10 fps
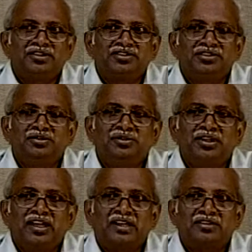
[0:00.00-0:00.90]
seagoing
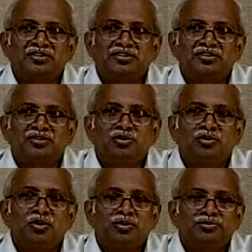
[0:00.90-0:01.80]
characteristic to
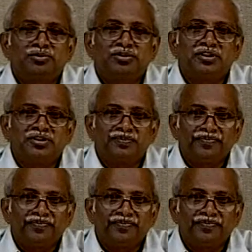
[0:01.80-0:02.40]
go up to the